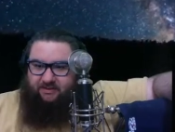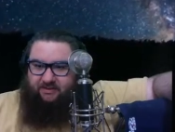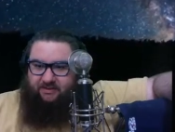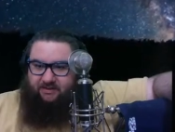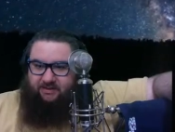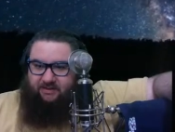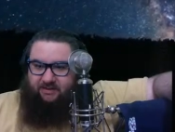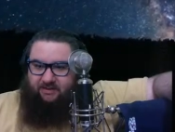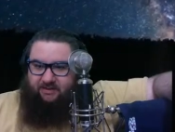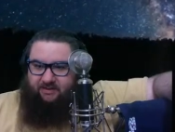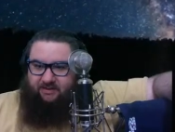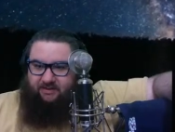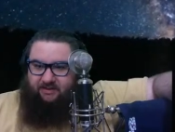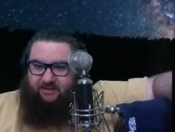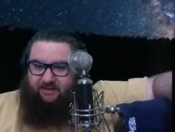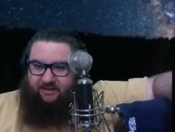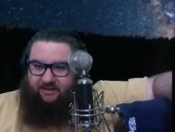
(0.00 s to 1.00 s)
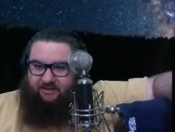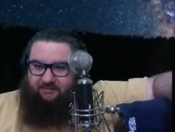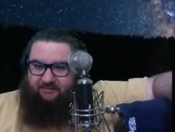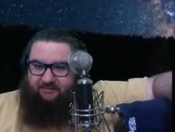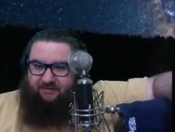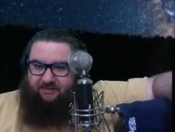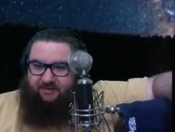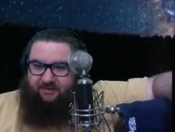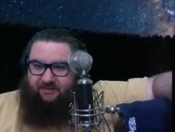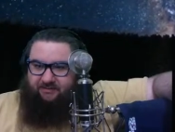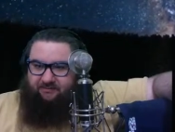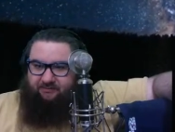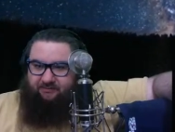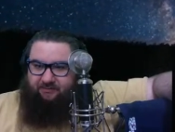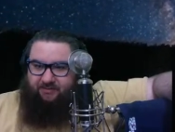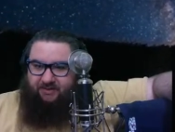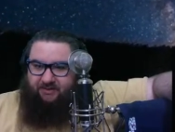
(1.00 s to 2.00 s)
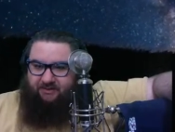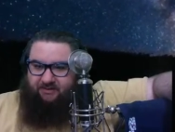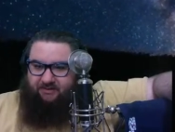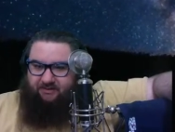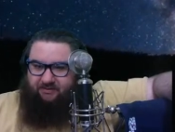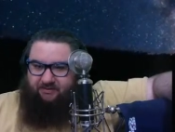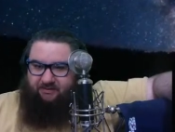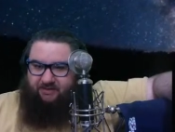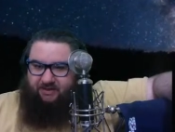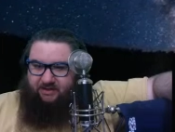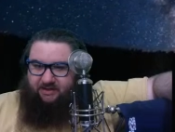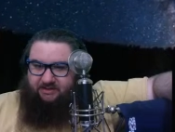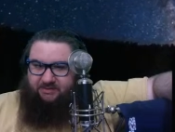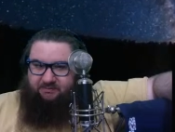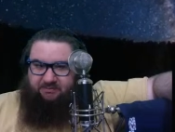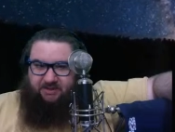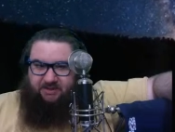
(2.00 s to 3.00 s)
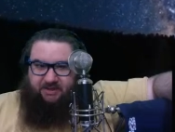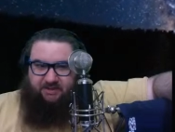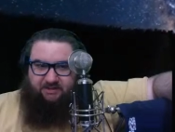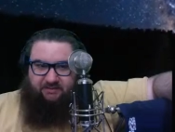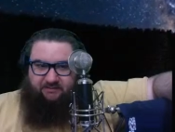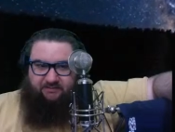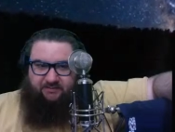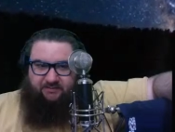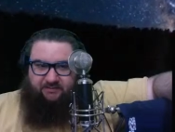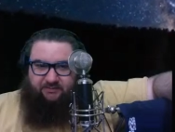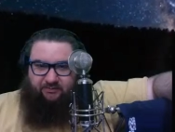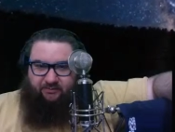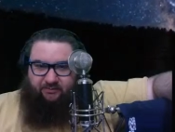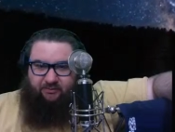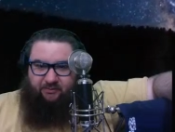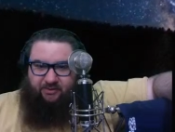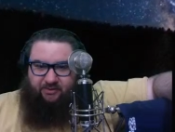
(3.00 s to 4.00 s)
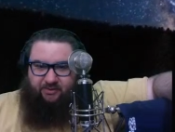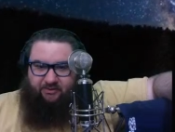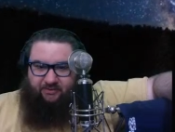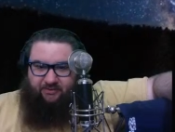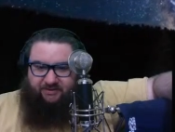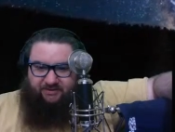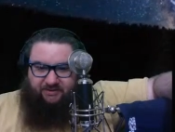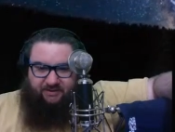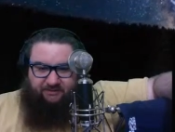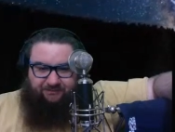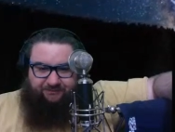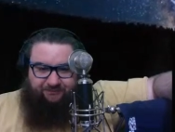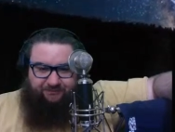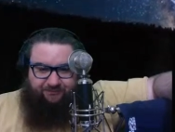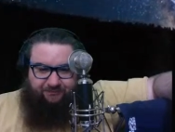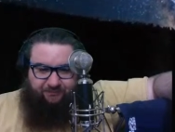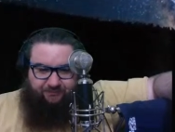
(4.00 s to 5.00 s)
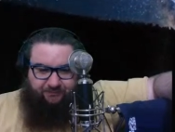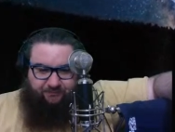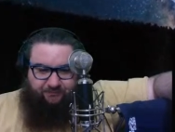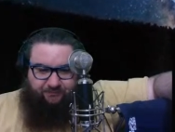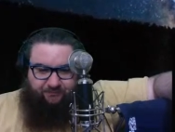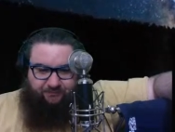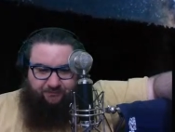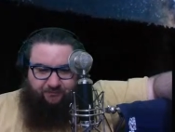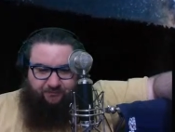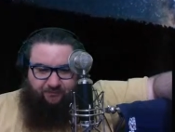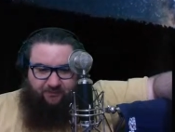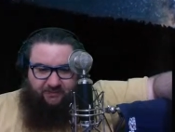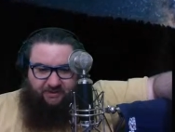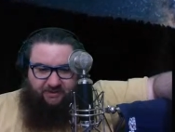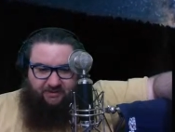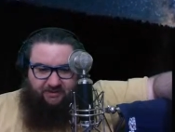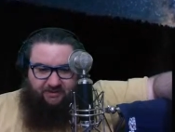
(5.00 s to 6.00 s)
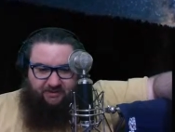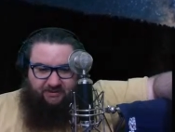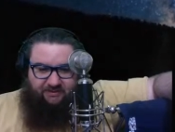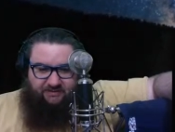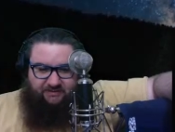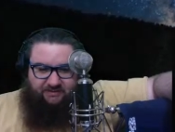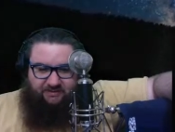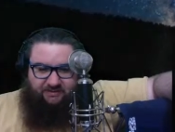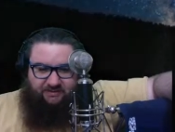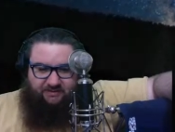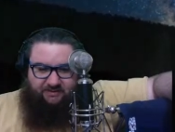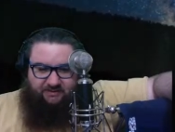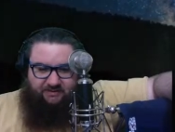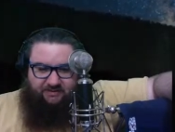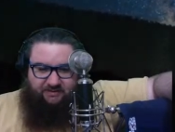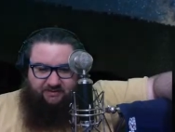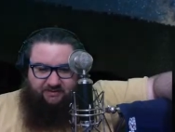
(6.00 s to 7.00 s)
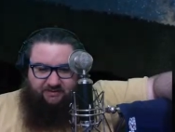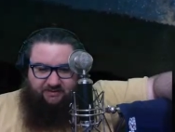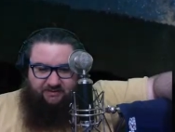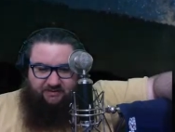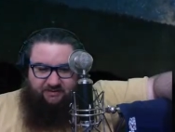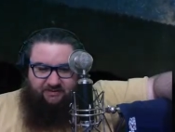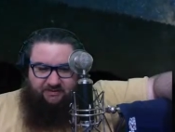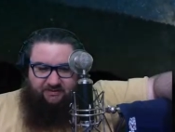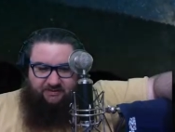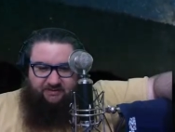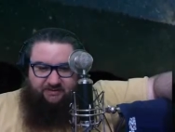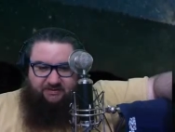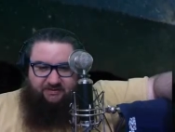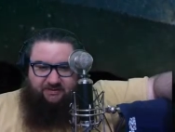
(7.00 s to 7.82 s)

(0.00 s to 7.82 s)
How you like that? A big old nice bottle of Screwball Whiskey. Let's see